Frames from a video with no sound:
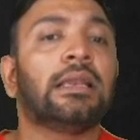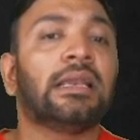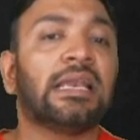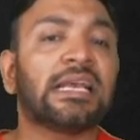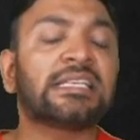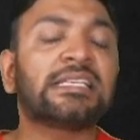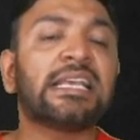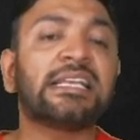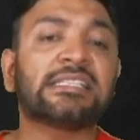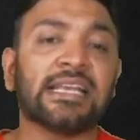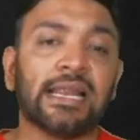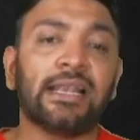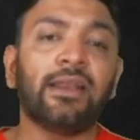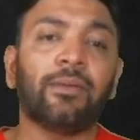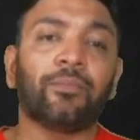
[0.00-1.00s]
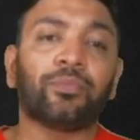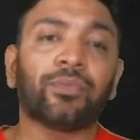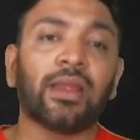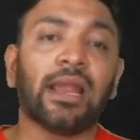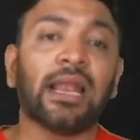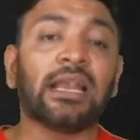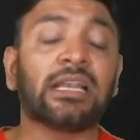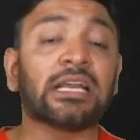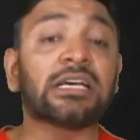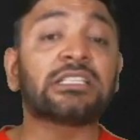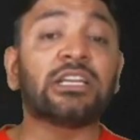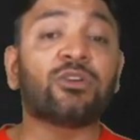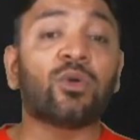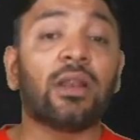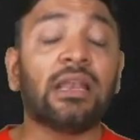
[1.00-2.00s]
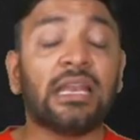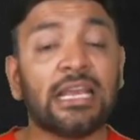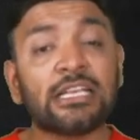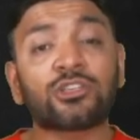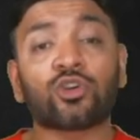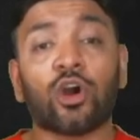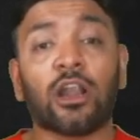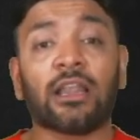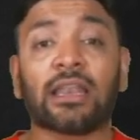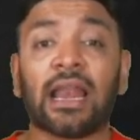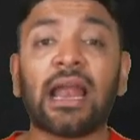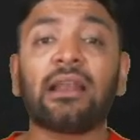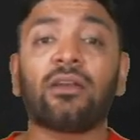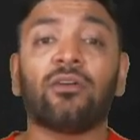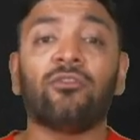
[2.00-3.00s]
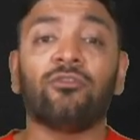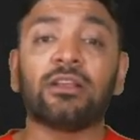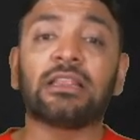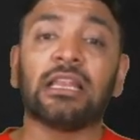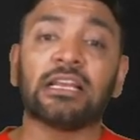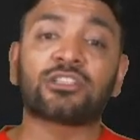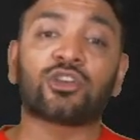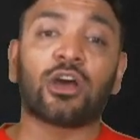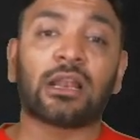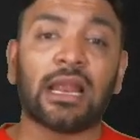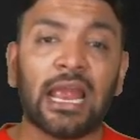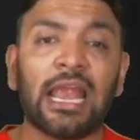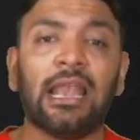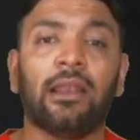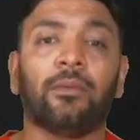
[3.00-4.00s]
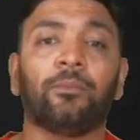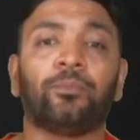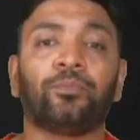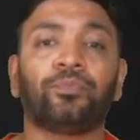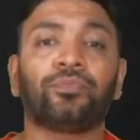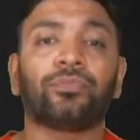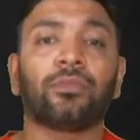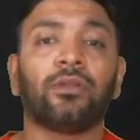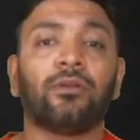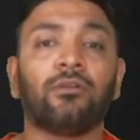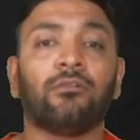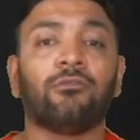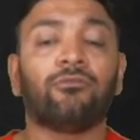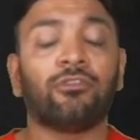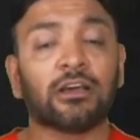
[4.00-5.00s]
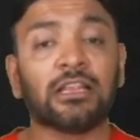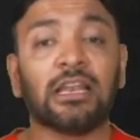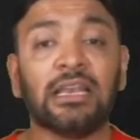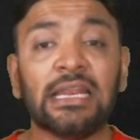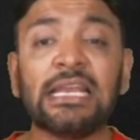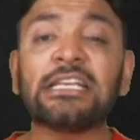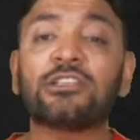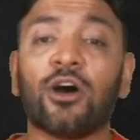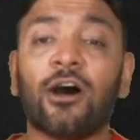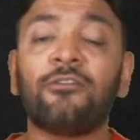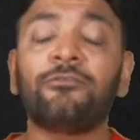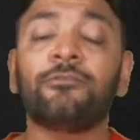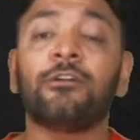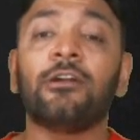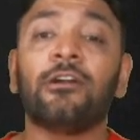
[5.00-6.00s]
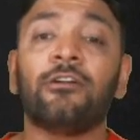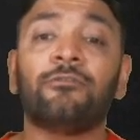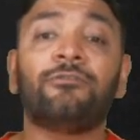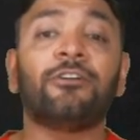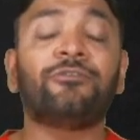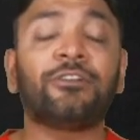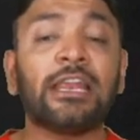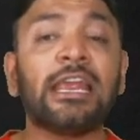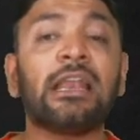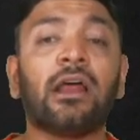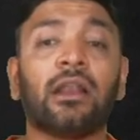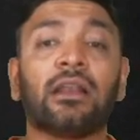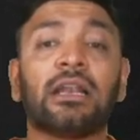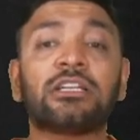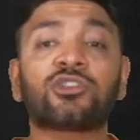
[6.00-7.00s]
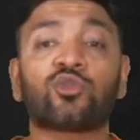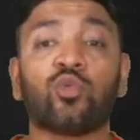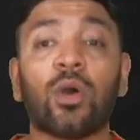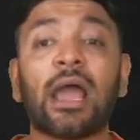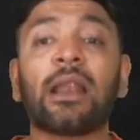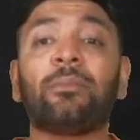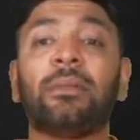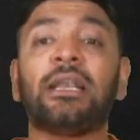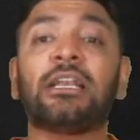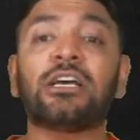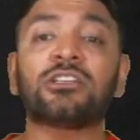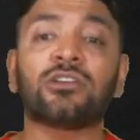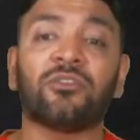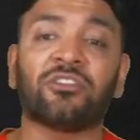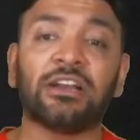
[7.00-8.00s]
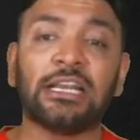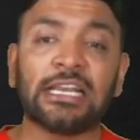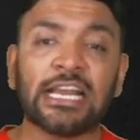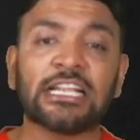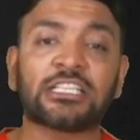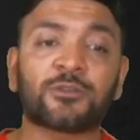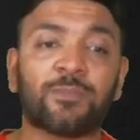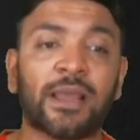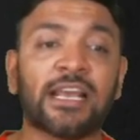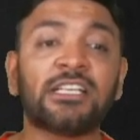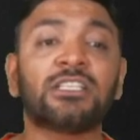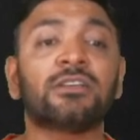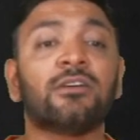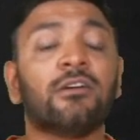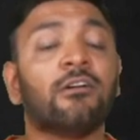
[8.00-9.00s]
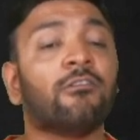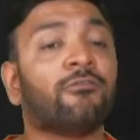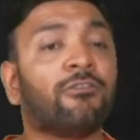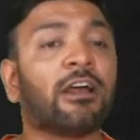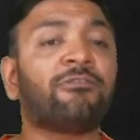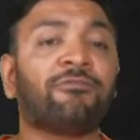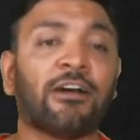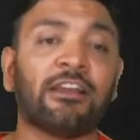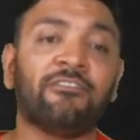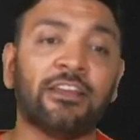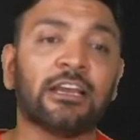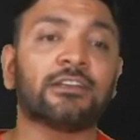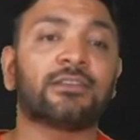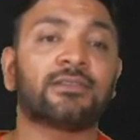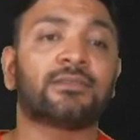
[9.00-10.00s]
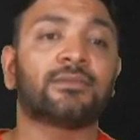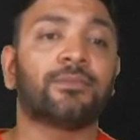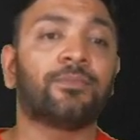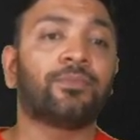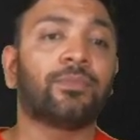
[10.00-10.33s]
Lessee Z enters into a lease contract with lessor L for the lease of 1500 square meters of retail space for 5 years.